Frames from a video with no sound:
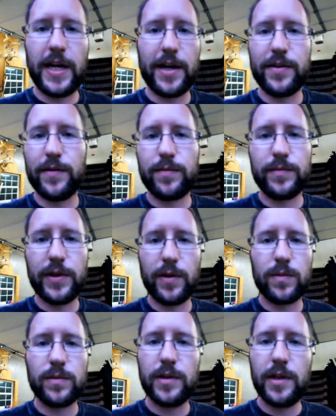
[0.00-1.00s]
in
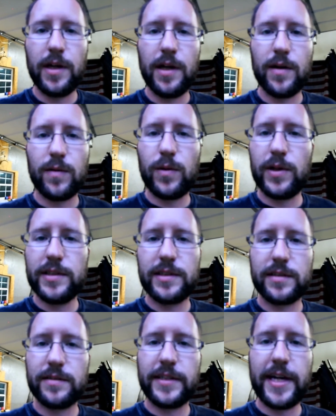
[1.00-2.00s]
the
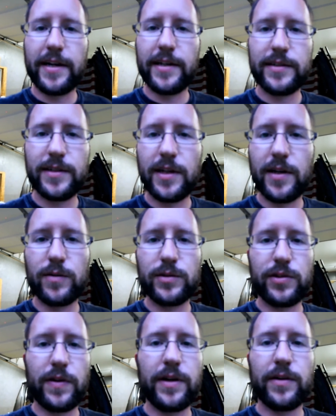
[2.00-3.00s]
woods down an old
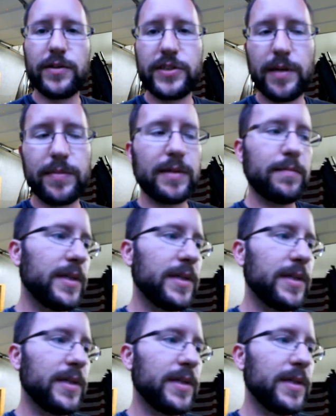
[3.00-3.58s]
trail or something.